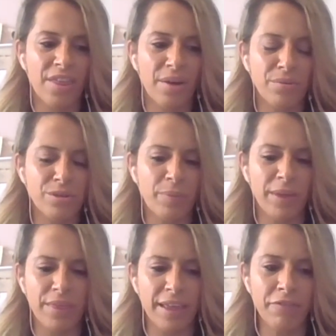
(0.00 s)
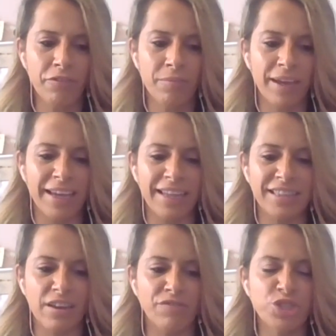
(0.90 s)
that was a big thing for me.
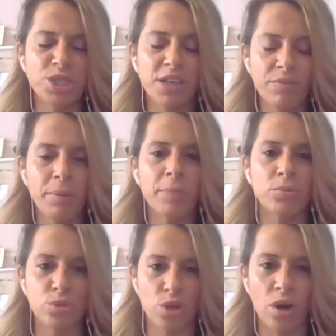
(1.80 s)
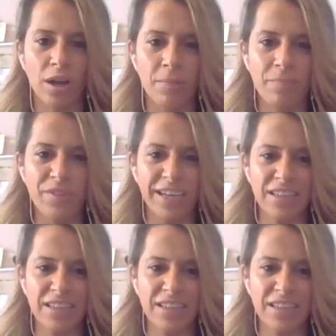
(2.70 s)
I've just given people time. I